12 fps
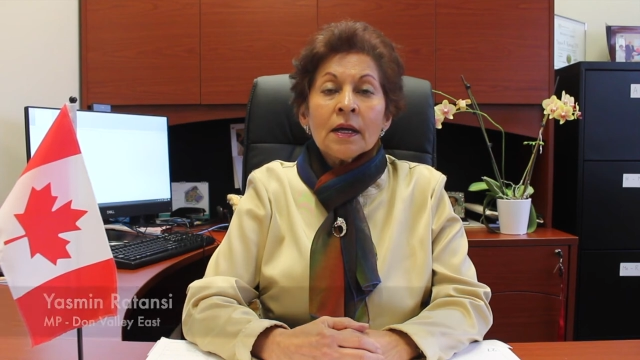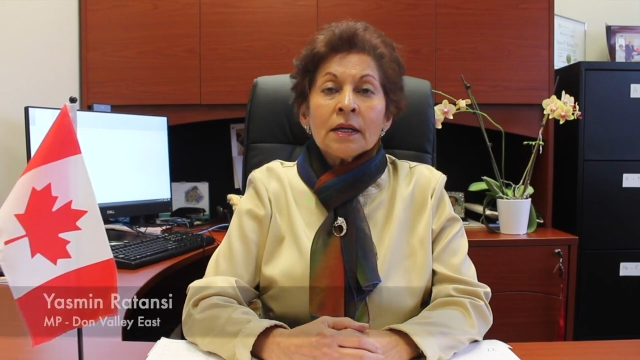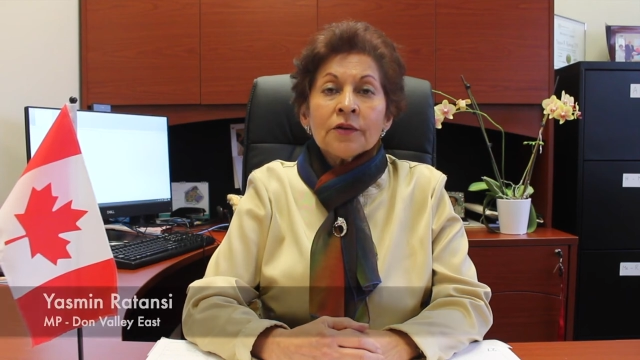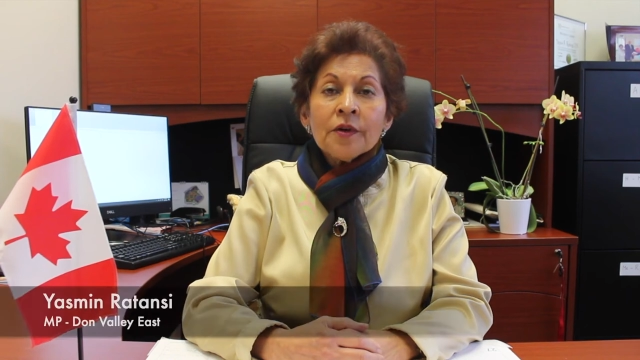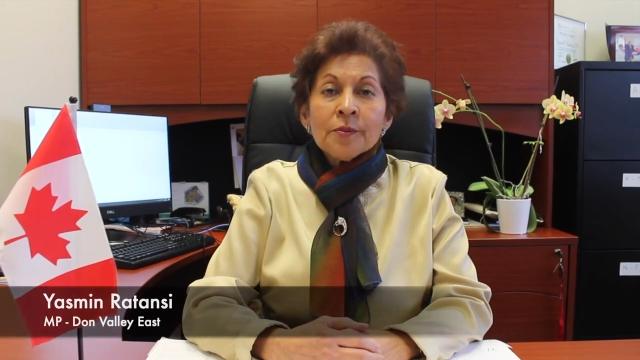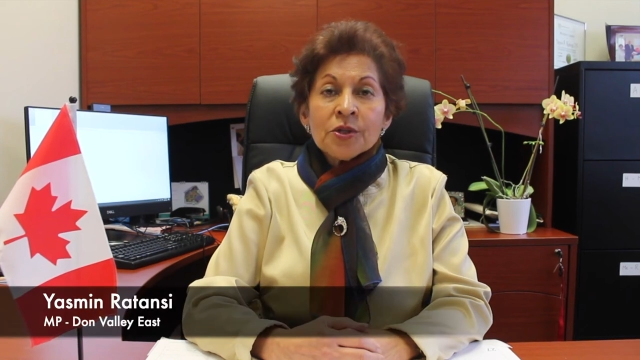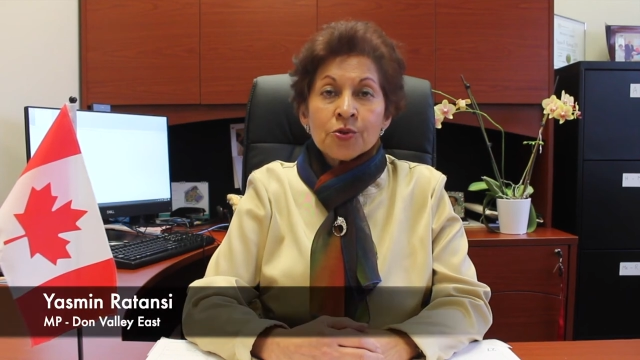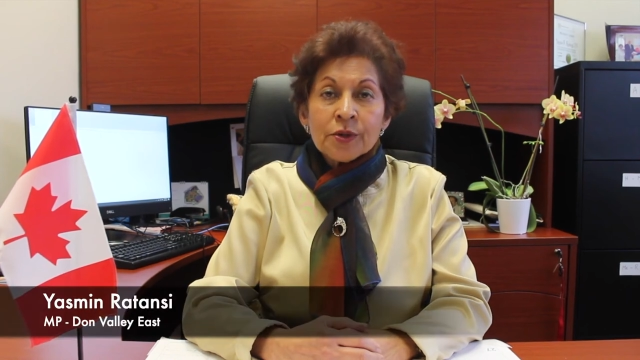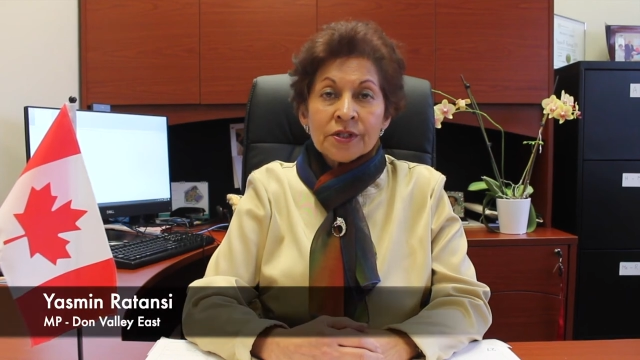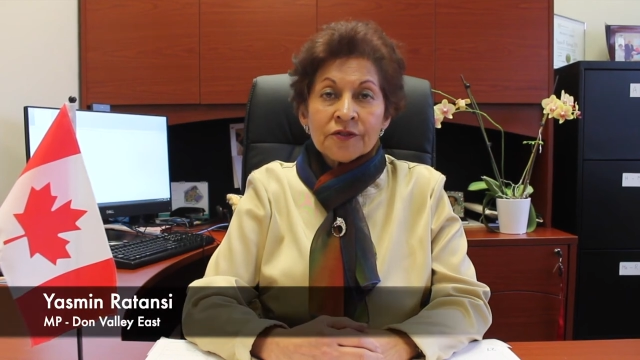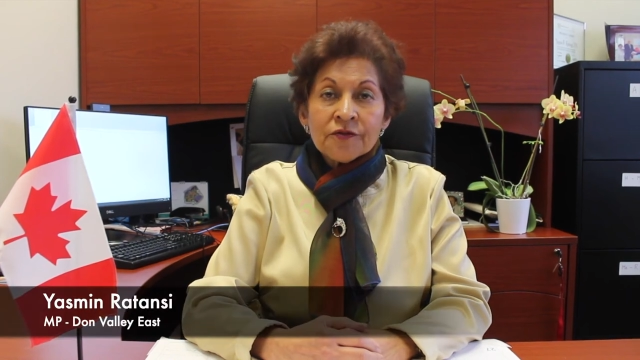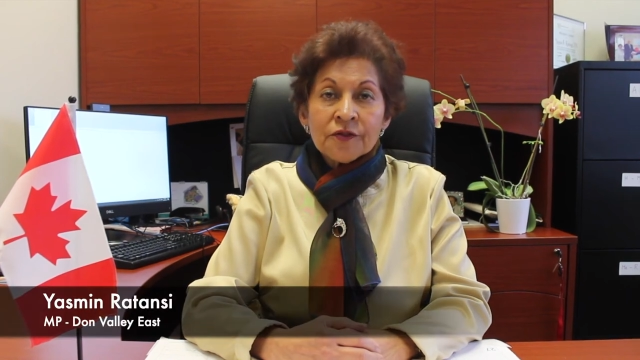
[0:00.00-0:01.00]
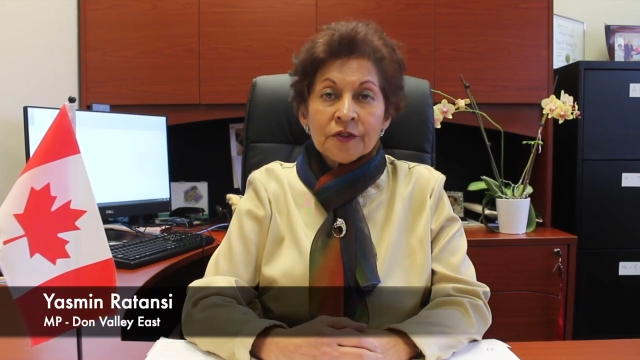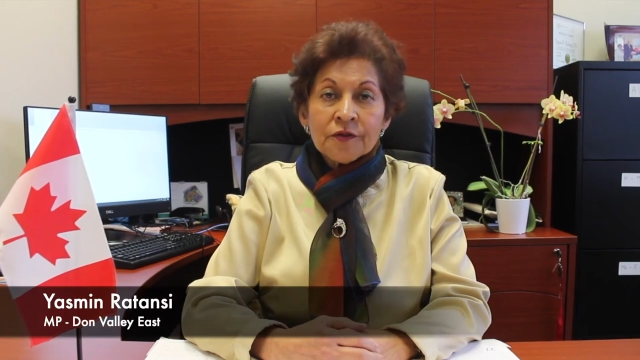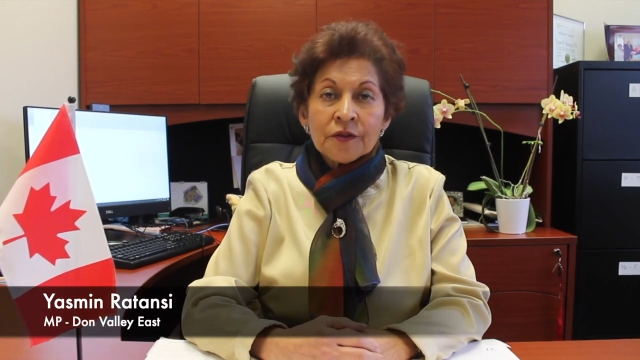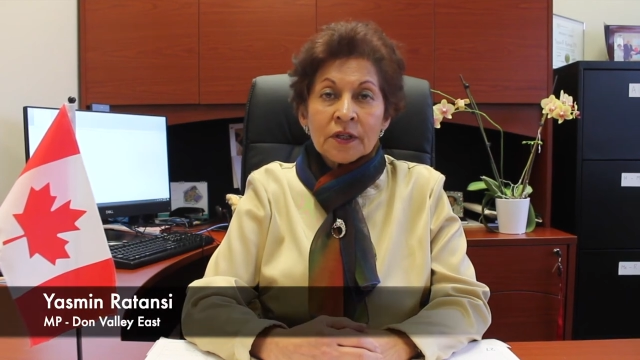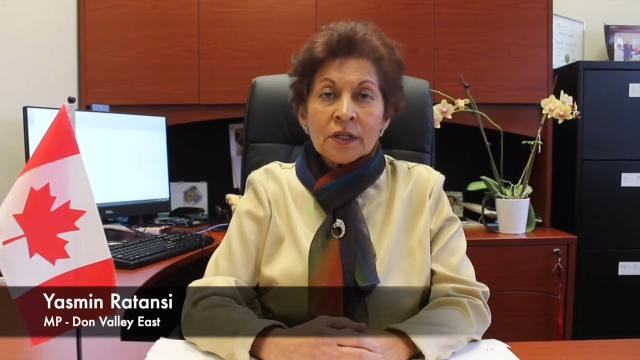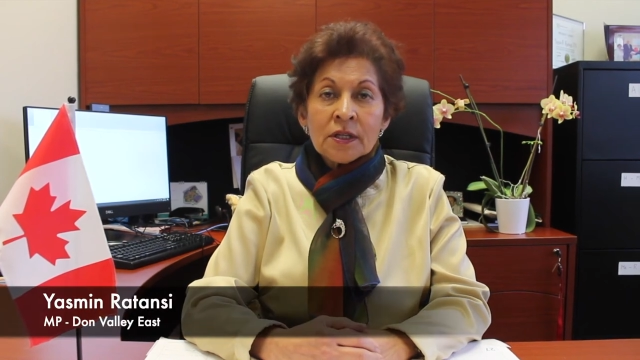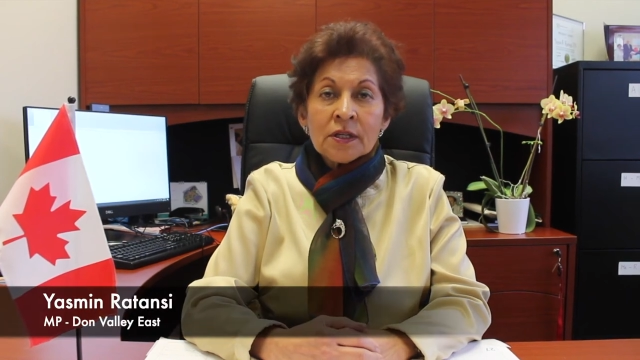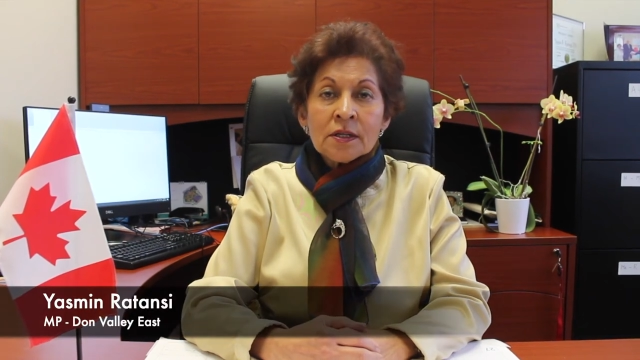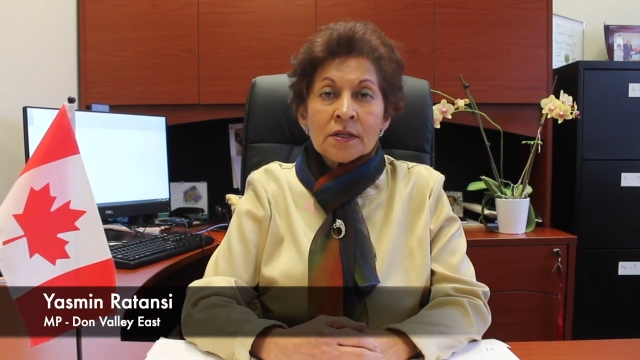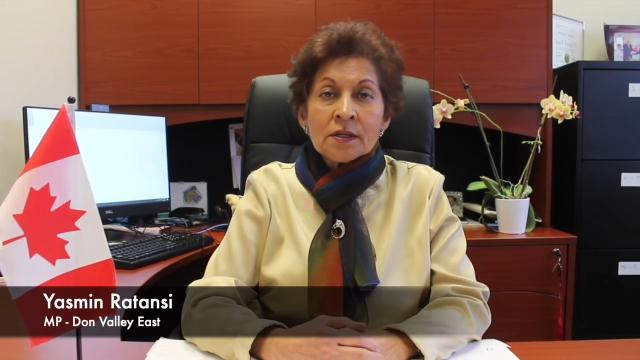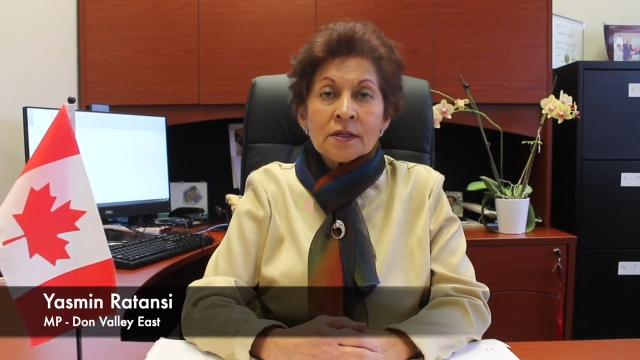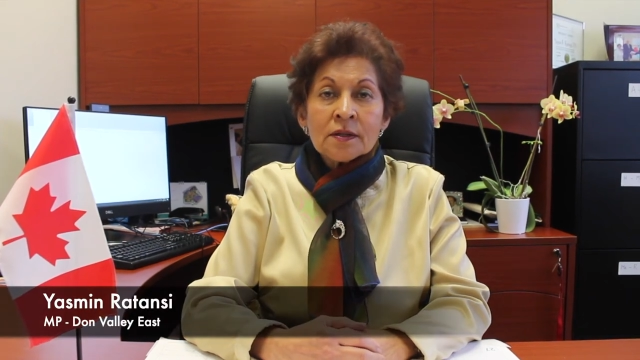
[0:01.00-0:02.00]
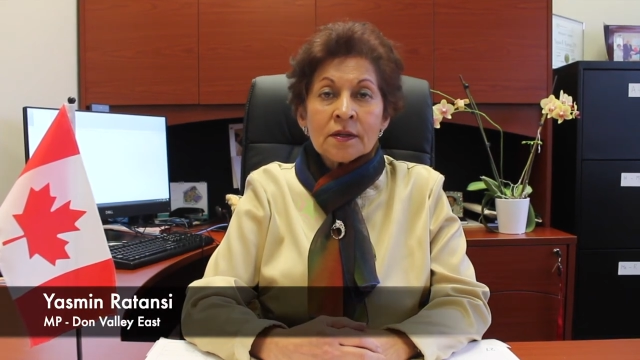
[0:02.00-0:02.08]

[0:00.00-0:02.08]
November 25th is